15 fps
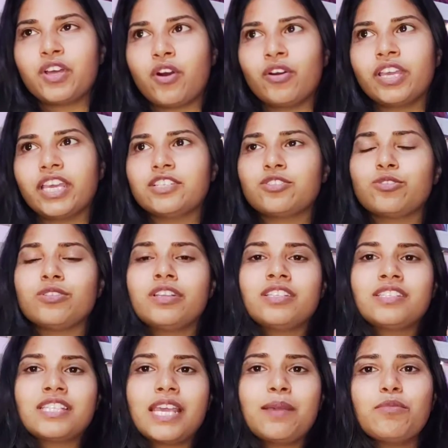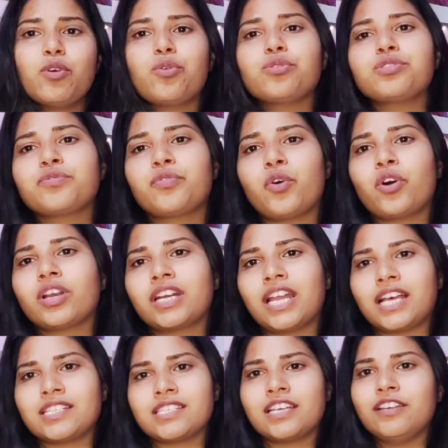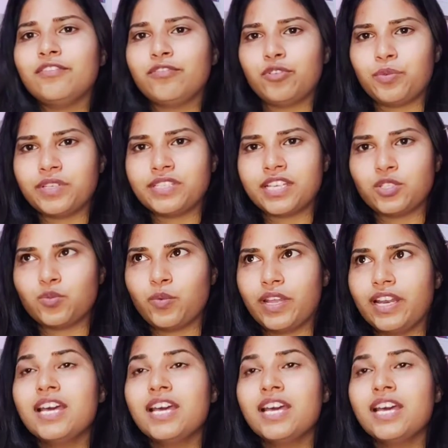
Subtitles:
Okay, so the same goes for classical influence as well.